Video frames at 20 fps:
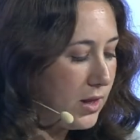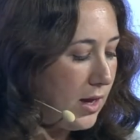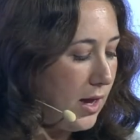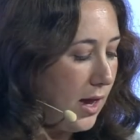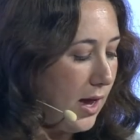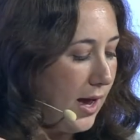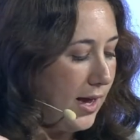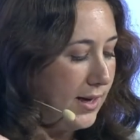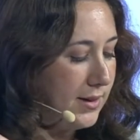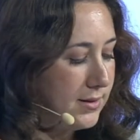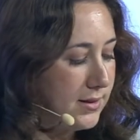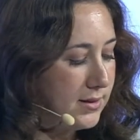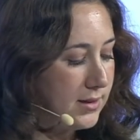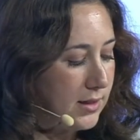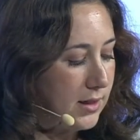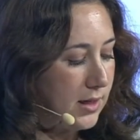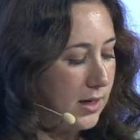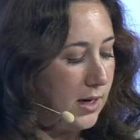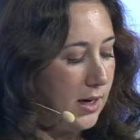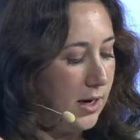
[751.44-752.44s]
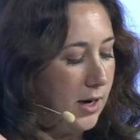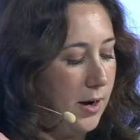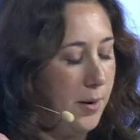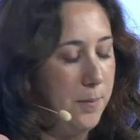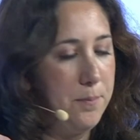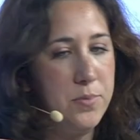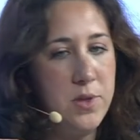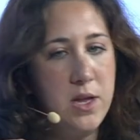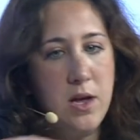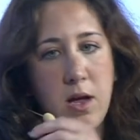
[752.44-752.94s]
And
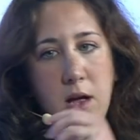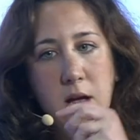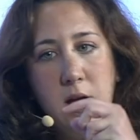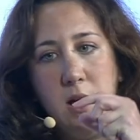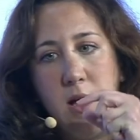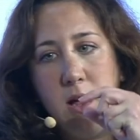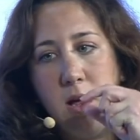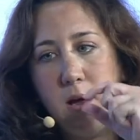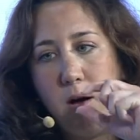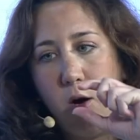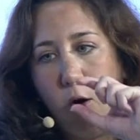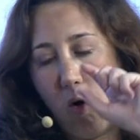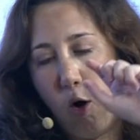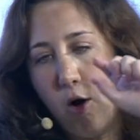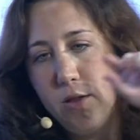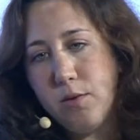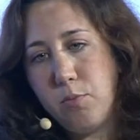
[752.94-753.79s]
on